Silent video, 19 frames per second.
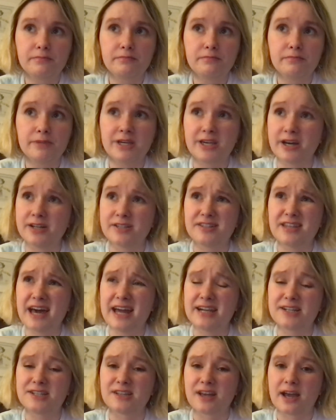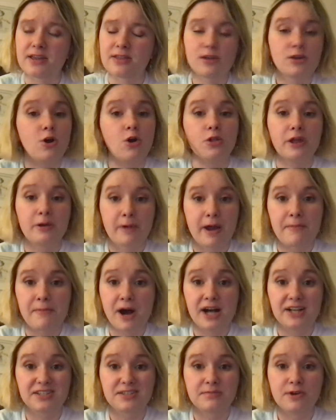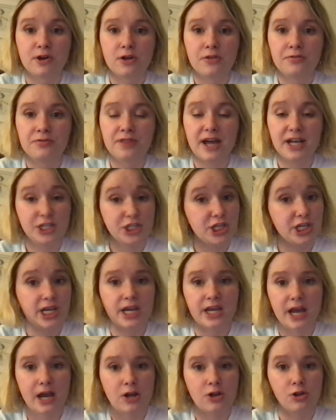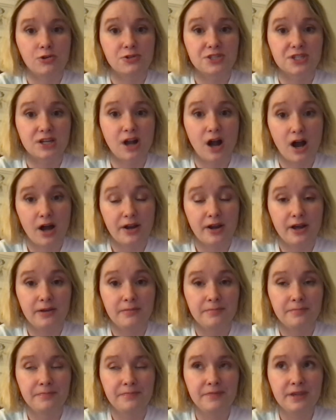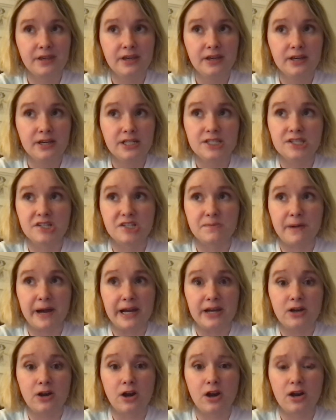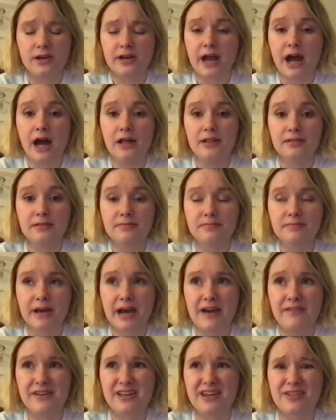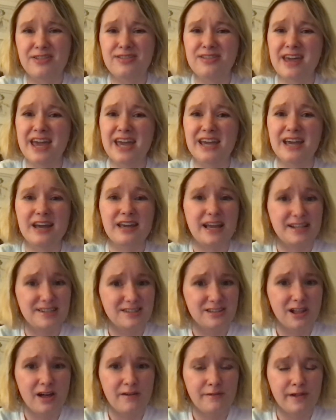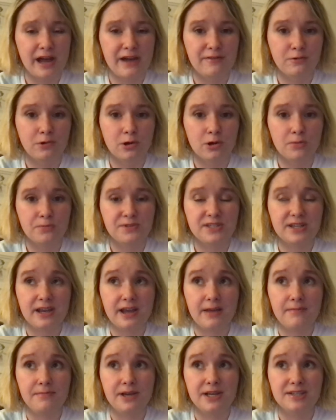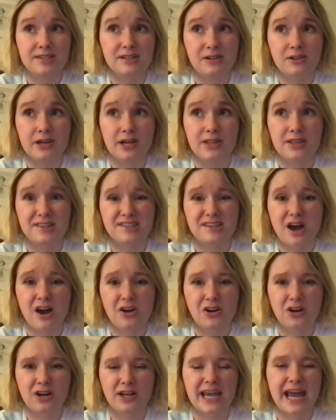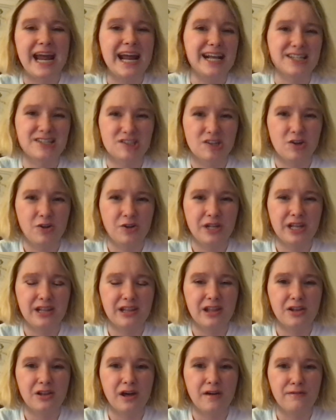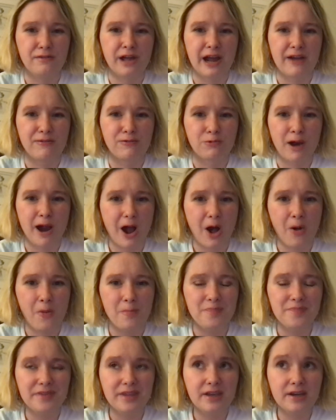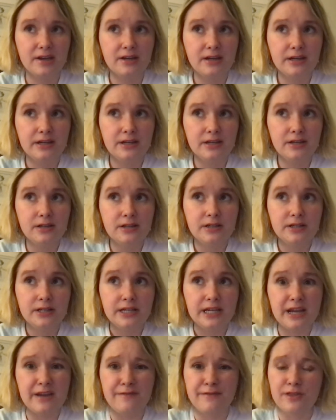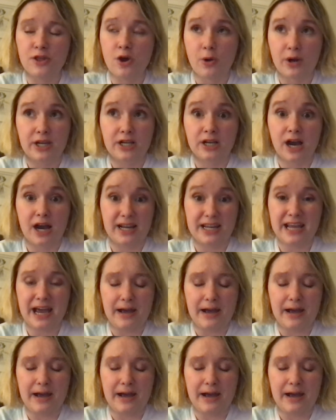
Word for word: Because that is like the only way possible that she could get close to Kanon. Despite her not having a thing against Love Live groups, and basically this got her canceled in the Love Live realm. Even though it got,